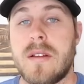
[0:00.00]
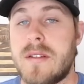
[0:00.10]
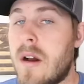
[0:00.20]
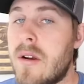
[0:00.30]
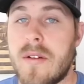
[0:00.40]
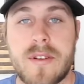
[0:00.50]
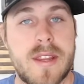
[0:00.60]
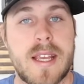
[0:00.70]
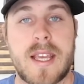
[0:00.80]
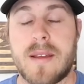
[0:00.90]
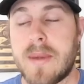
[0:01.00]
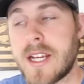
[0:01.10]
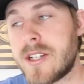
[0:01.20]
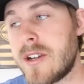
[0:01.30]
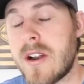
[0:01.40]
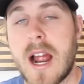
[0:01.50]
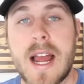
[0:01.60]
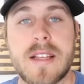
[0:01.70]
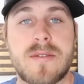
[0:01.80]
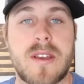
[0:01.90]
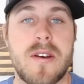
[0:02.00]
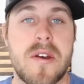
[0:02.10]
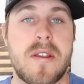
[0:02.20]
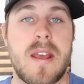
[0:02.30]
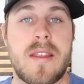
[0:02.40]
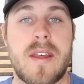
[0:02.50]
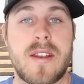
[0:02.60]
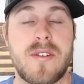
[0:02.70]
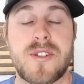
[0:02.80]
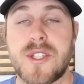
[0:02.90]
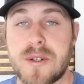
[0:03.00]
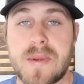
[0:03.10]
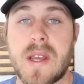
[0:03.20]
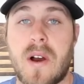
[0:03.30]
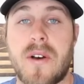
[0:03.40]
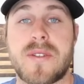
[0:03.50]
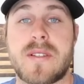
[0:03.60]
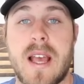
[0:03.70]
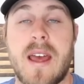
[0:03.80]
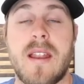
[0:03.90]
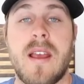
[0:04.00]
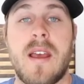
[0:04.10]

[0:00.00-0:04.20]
Don't overthink it. Make sure your hide's good, and then you should be all set.